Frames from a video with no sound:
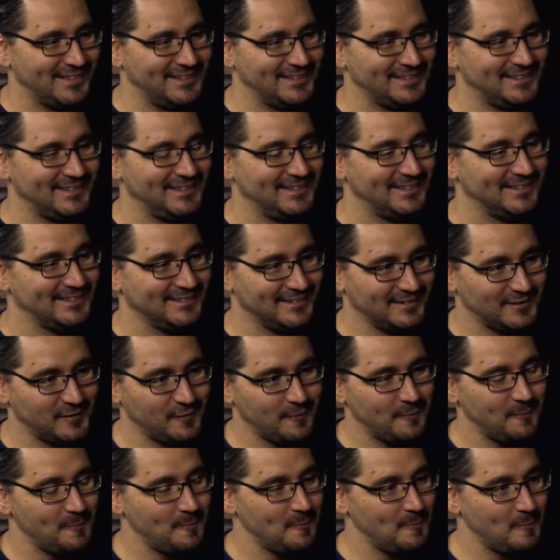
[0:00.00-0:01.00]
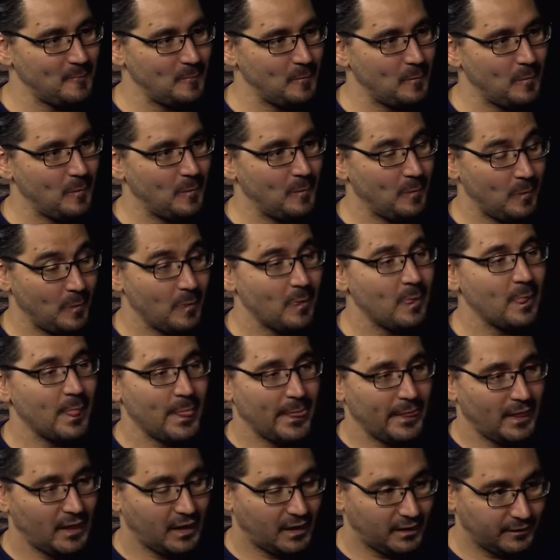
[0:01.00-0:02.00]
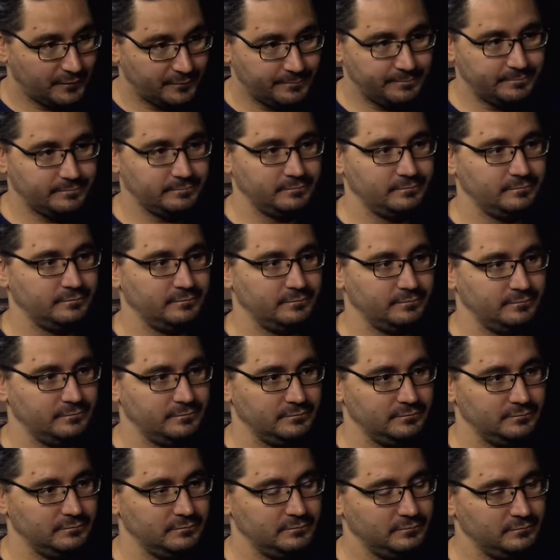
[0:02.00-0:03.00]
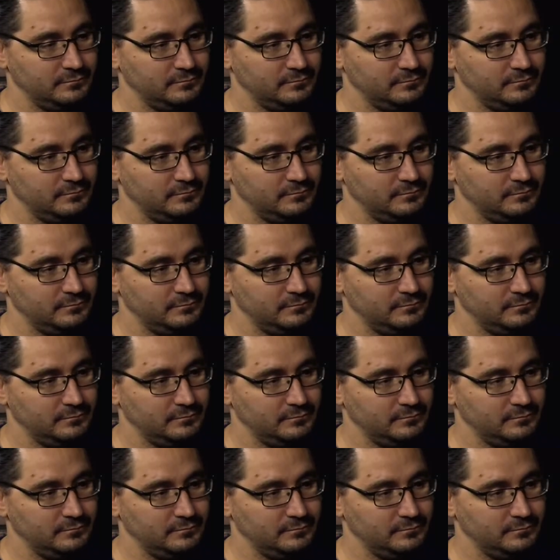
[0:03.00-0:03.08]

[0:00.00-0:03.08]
So this is when, right, so this was, you had